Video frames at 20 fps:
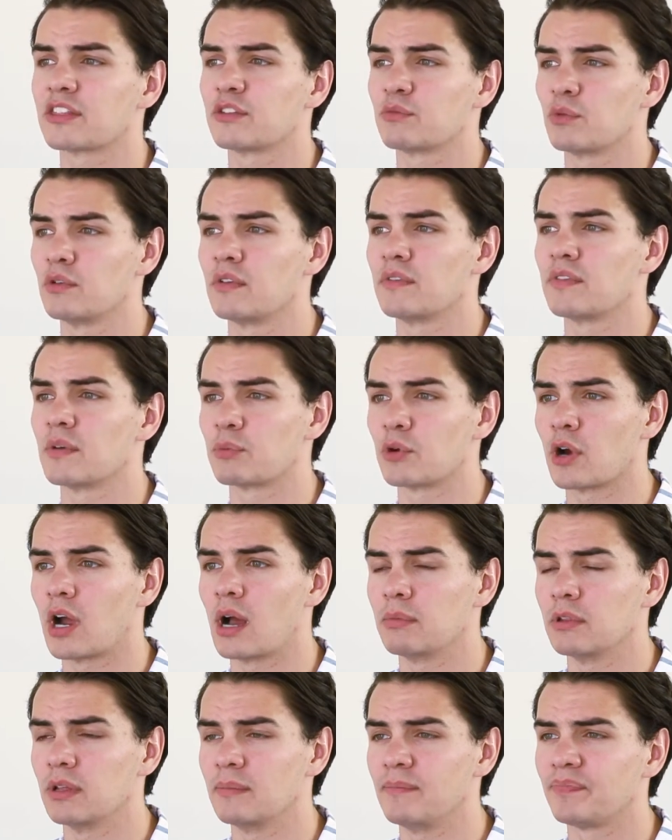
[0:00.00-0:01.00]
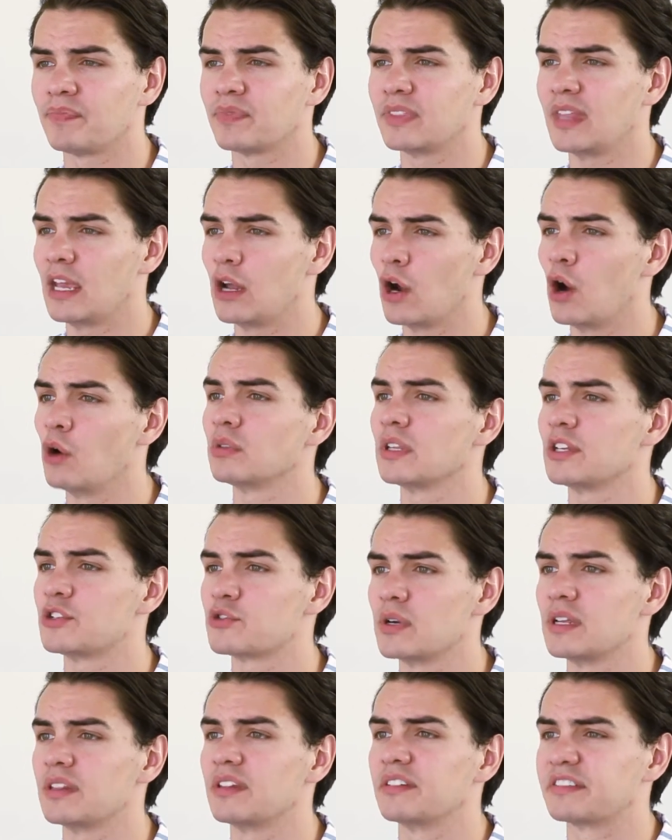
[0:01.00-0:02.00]
the root of the problem. They only
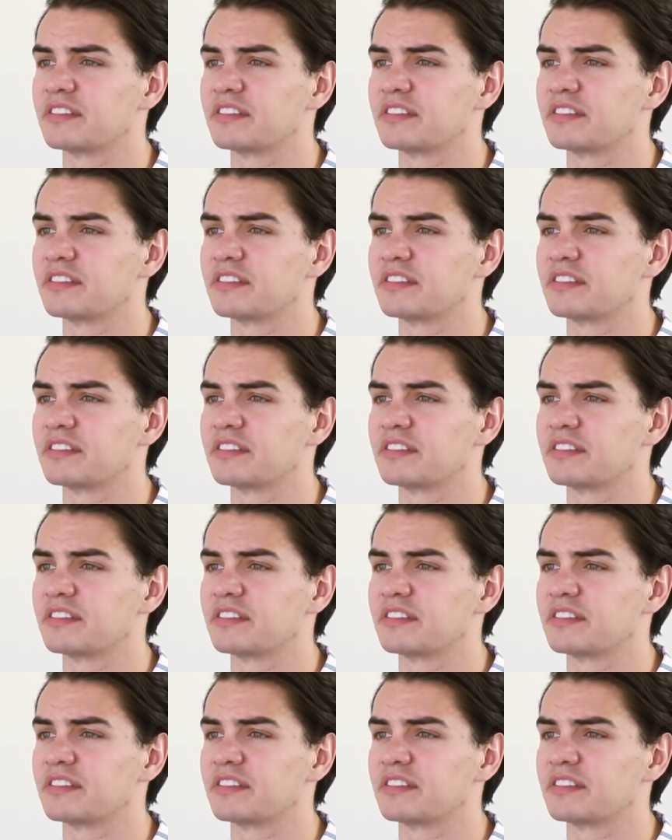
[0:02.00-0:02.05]
treat the